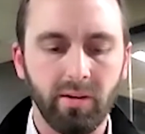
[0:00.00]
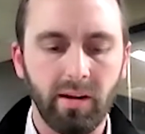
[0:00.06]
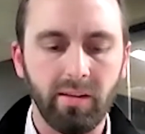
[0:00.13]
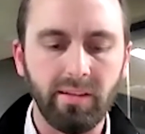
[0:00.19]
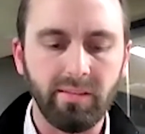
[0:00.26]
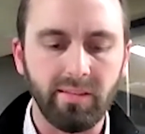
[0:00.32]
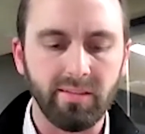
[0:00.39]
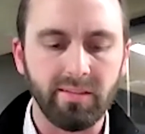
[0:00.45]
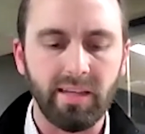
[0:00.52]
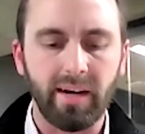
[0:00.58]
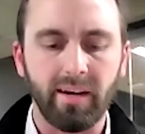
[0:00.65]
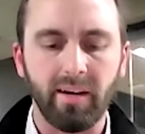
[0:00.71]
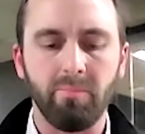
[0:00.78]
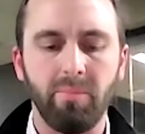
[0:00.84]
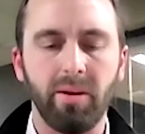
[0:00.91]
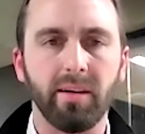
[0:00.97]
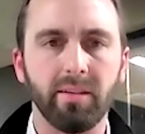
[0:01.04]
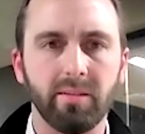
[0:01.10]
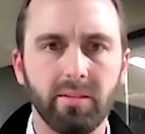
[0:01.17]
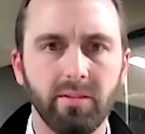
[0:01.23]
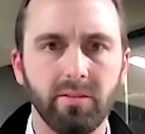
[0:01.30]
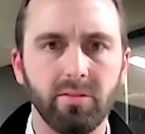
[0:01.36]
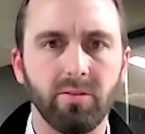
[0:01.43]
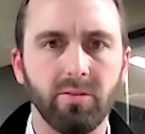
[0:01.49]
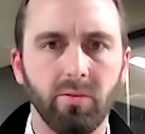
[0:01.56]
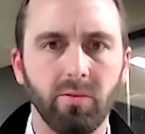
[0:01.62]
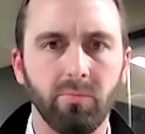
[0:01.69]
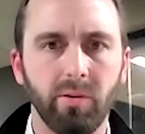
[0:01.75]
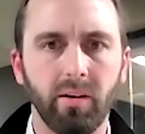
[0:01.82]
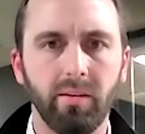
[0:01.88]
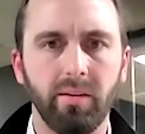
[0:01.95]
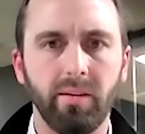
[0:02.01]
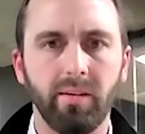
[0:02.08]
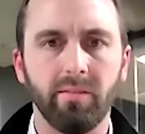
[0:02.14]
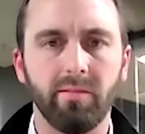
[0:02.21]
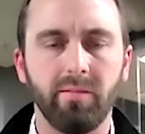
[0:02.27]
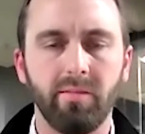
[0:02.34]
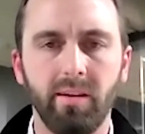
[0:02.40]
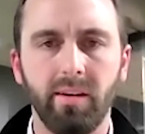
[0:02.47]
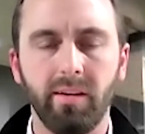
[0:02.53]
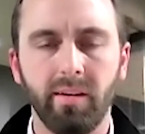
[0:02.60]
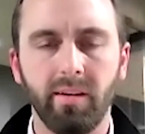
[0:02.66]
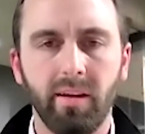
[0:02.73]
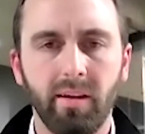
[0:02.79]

I think the second biggest concern really is the